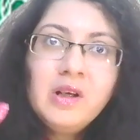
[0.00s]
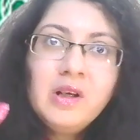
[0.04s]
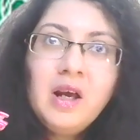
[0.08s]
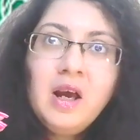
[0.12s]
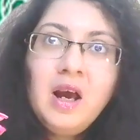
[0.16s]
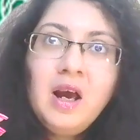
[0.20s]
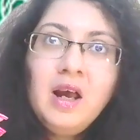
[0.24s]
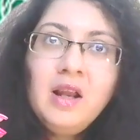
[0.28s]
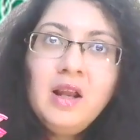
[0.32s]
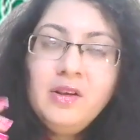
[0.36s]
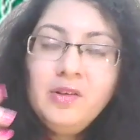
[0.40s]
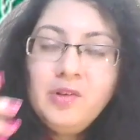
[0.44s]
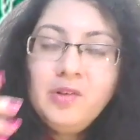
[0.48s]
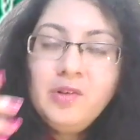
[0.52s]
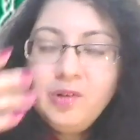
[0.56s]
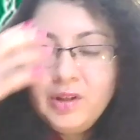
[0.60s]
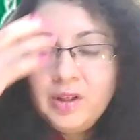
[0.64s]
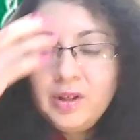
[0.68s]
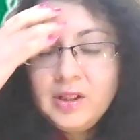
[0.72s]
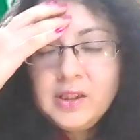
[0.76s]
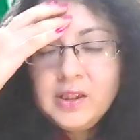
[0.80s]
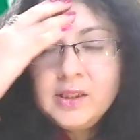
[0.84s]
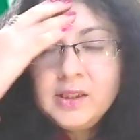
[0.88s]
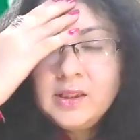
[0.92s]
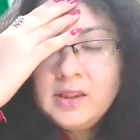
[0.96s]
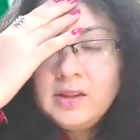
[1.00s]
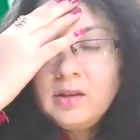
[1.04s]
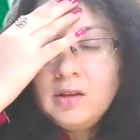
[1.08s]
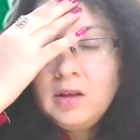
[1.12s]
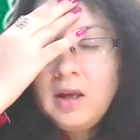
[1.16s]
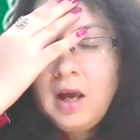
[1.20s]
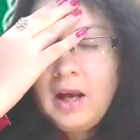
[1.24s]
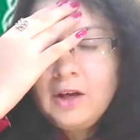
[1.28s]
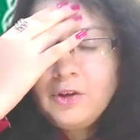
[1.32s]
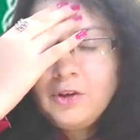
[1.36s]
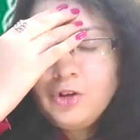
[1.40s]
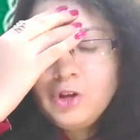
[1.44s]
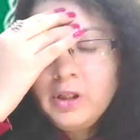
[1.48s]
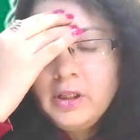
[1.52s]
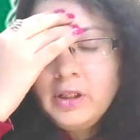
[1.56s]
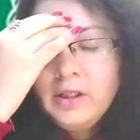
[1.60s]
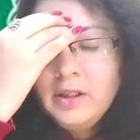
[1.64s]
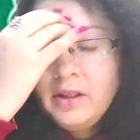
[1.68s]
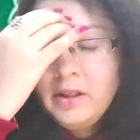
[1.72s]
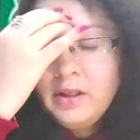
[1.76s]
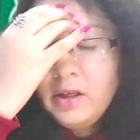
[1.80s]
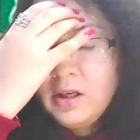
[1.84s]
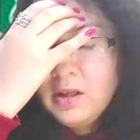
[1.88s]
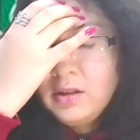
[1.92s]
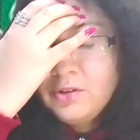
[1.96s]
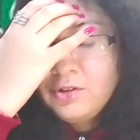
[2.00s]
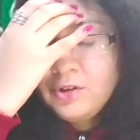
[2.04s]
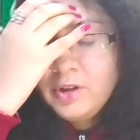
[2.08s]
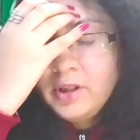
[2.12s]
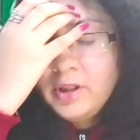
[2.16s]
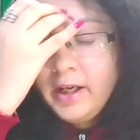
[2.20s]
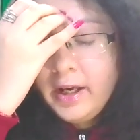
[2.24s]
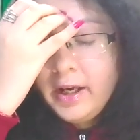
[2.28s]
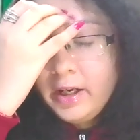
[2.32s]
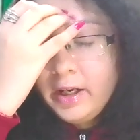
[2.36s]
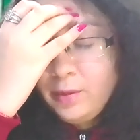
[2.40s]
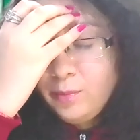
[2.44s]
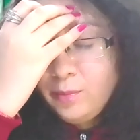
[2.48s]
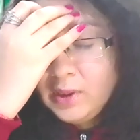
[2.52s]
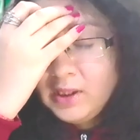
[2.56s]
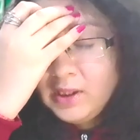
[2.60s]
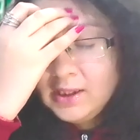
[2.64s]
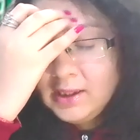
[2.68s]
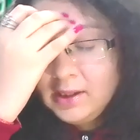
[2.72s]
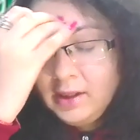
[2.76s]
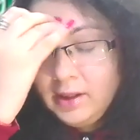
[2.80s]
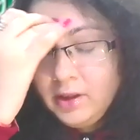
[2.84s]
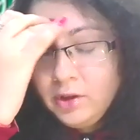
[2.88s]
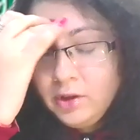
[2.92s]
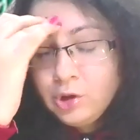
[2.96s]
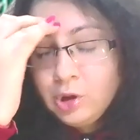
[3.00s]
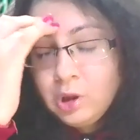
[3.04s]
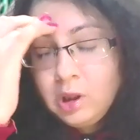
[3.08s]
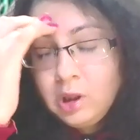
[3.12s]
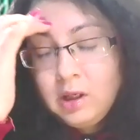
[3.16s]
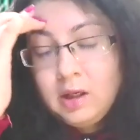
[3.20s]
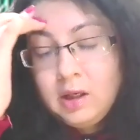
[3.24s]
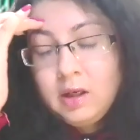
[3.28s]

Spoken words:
And there are three elements in it.